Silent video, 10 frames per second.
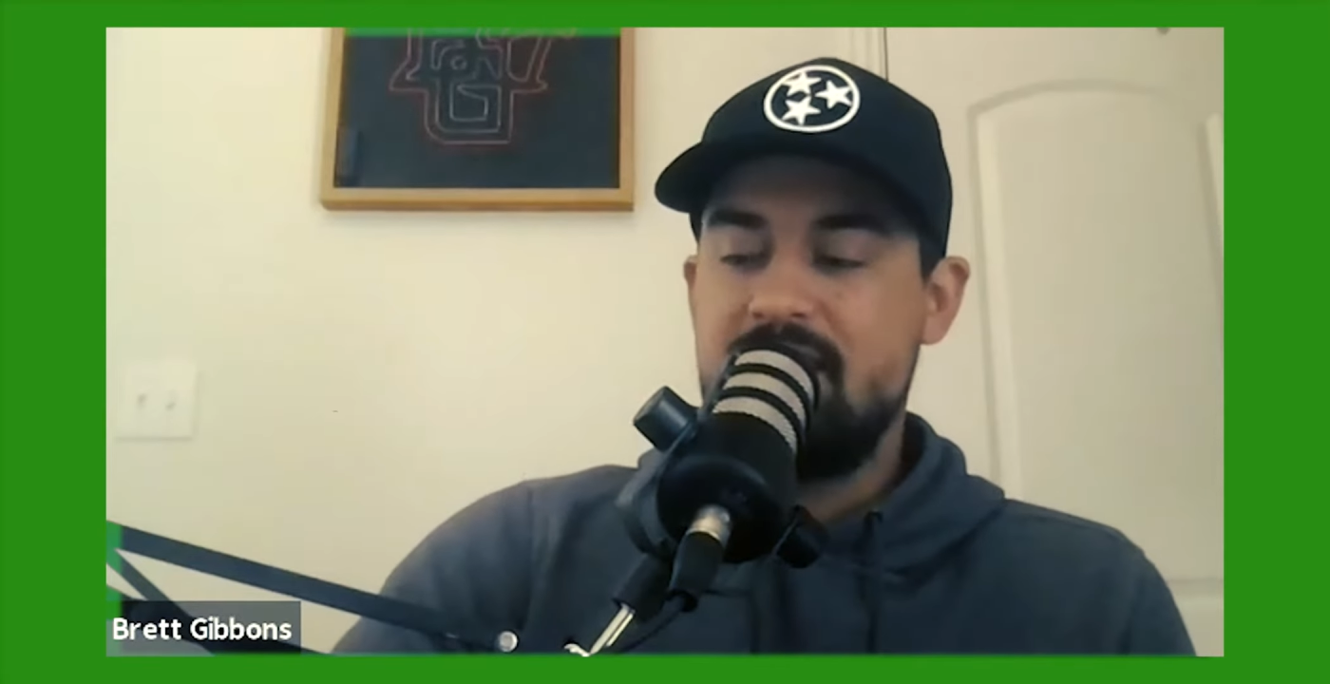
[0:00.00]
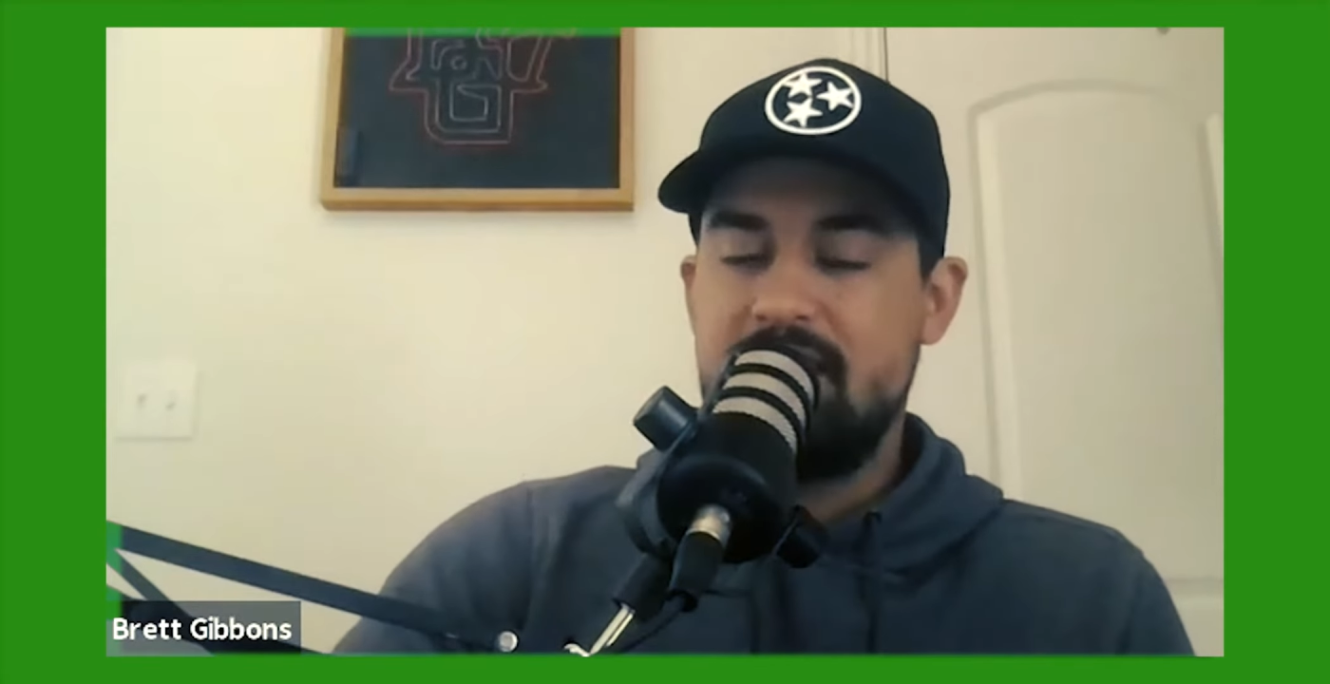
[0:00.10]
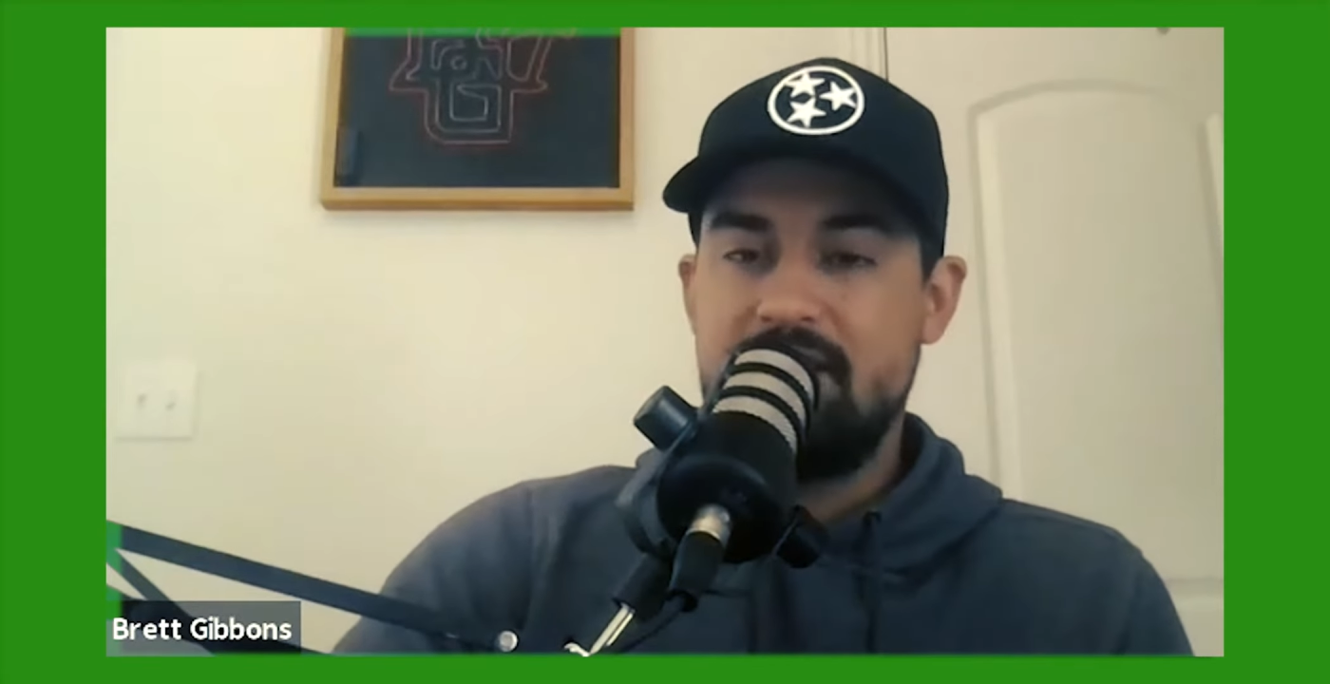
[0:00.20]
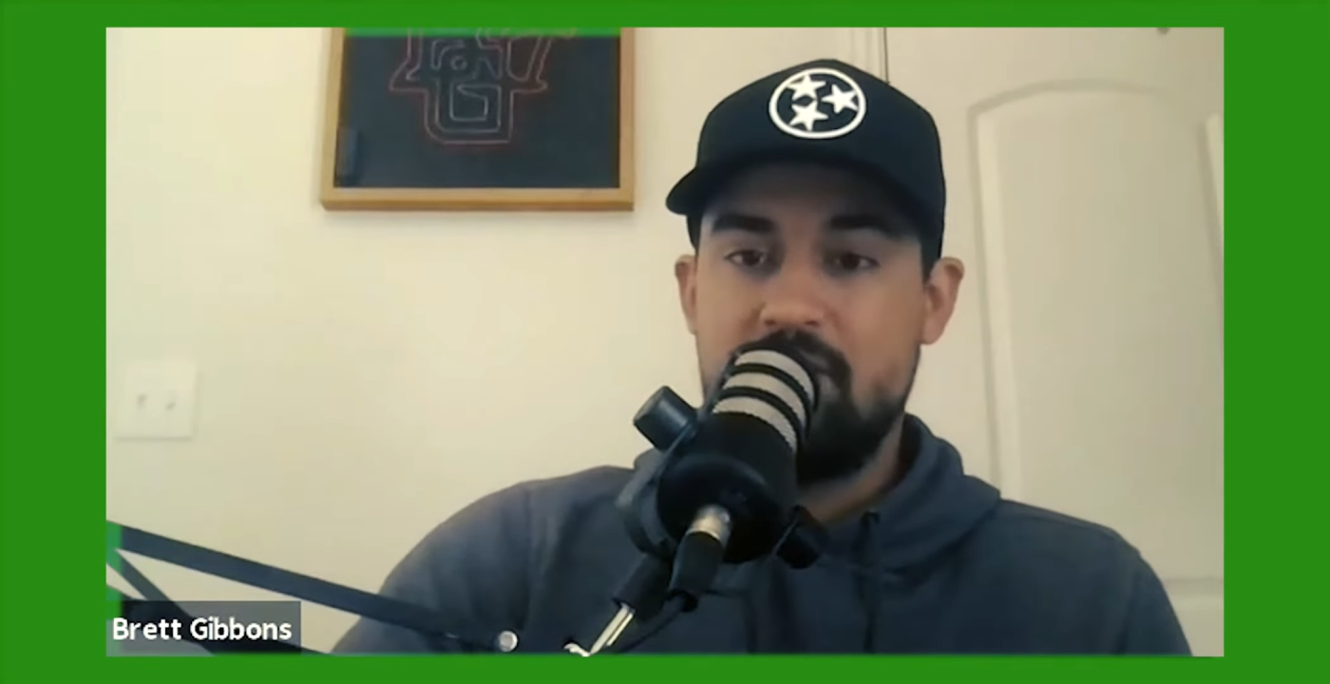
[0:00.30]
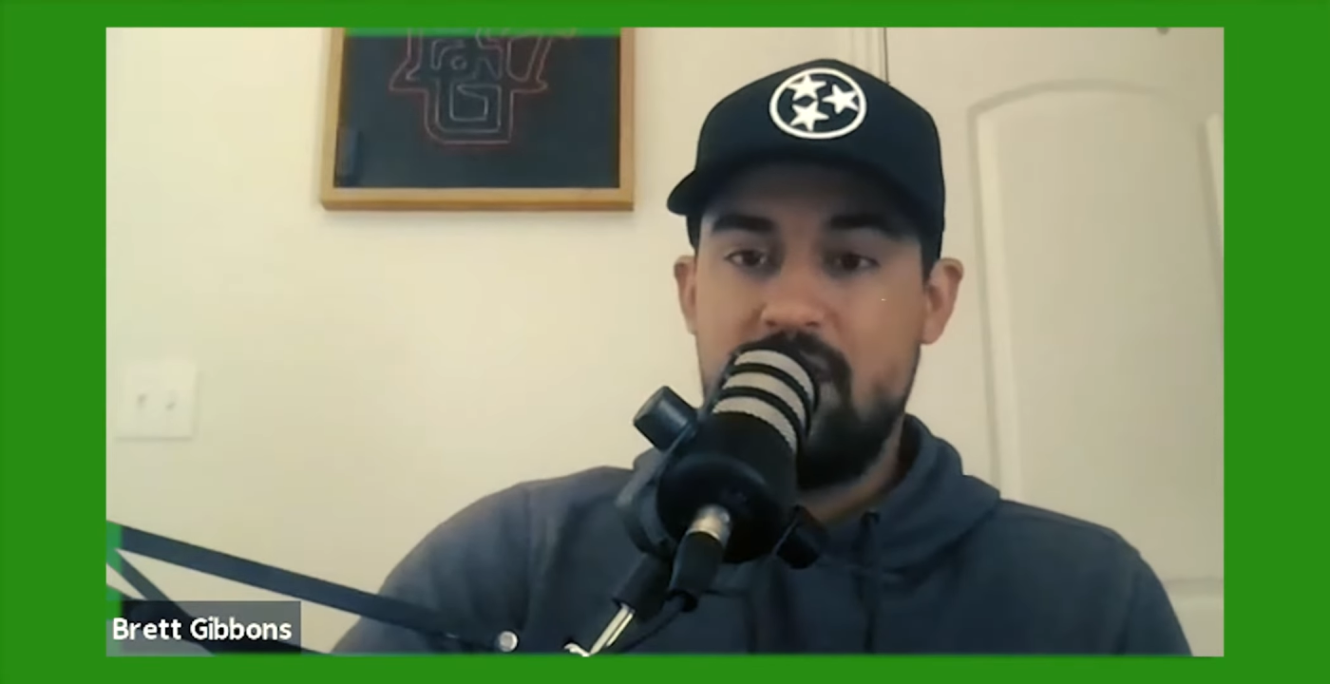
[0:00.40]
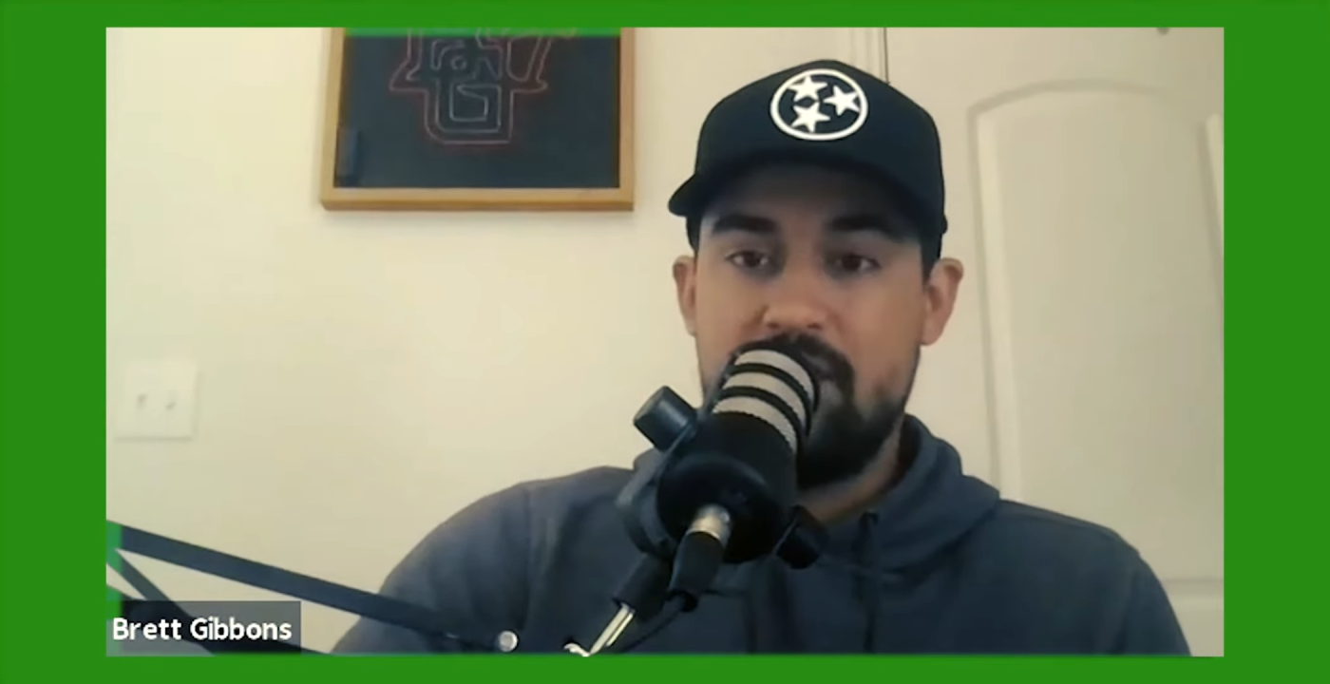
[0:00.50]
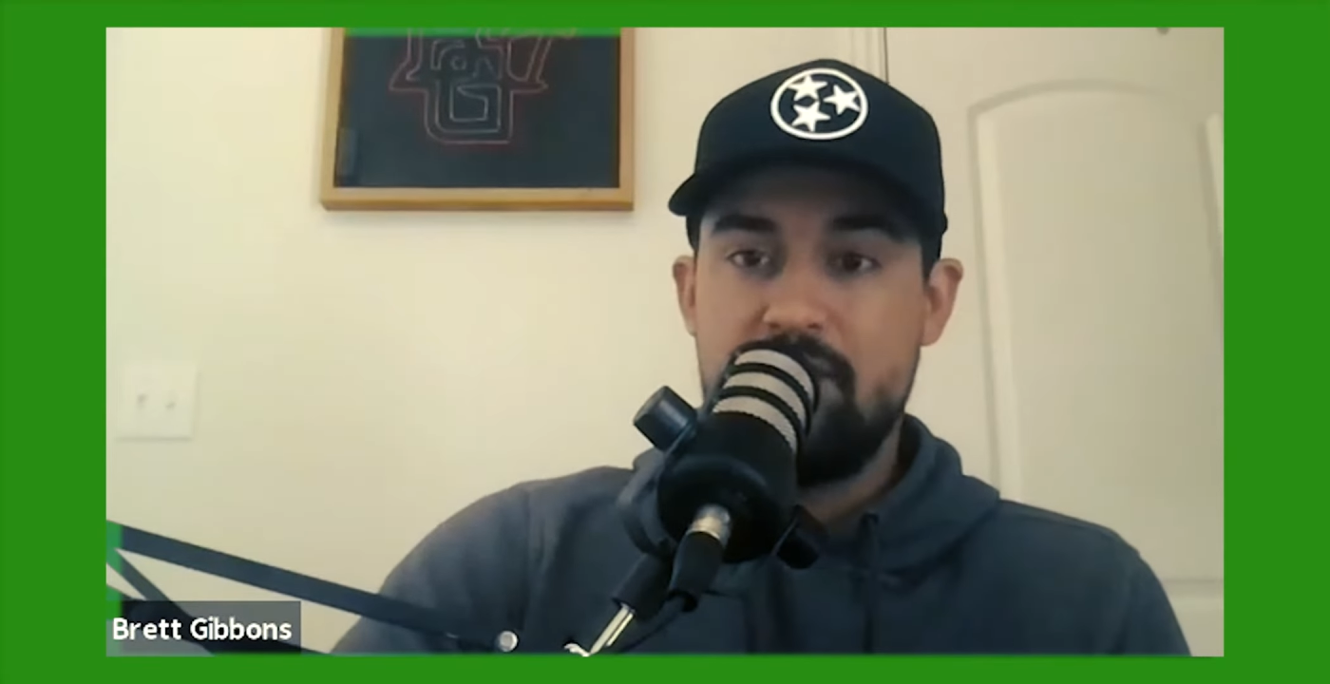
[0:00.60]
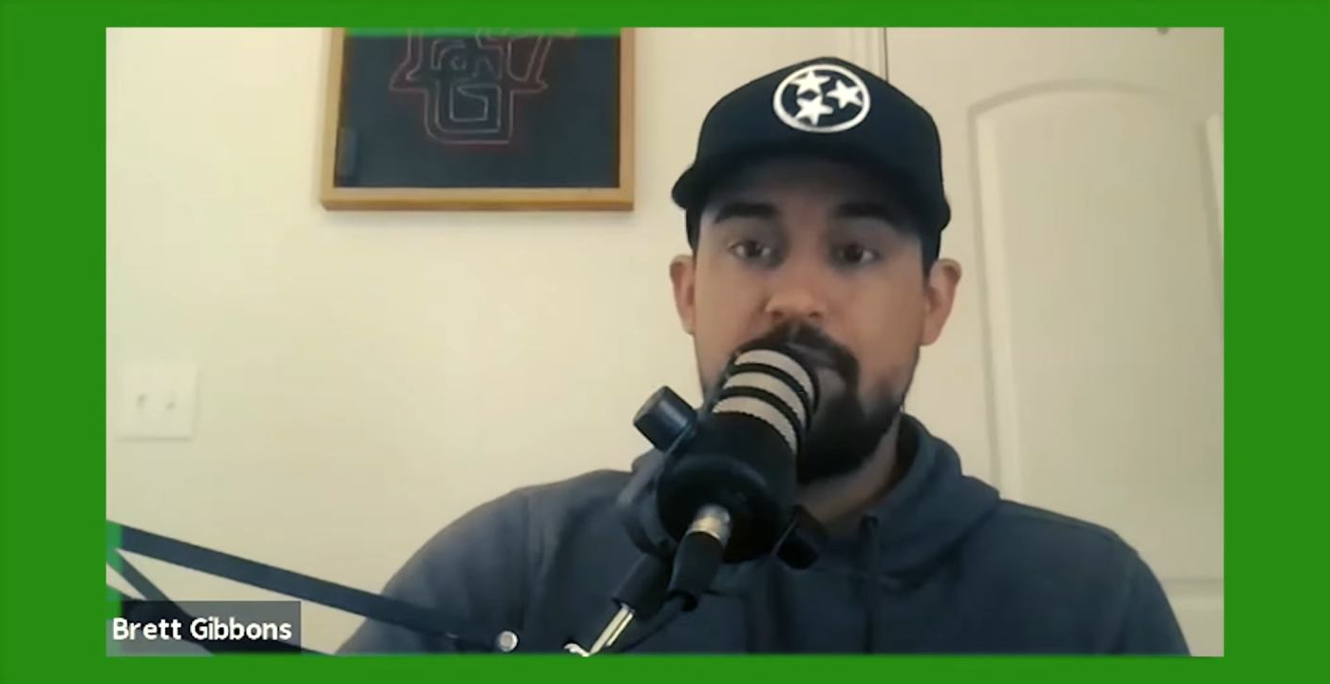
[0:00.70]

I did a lot of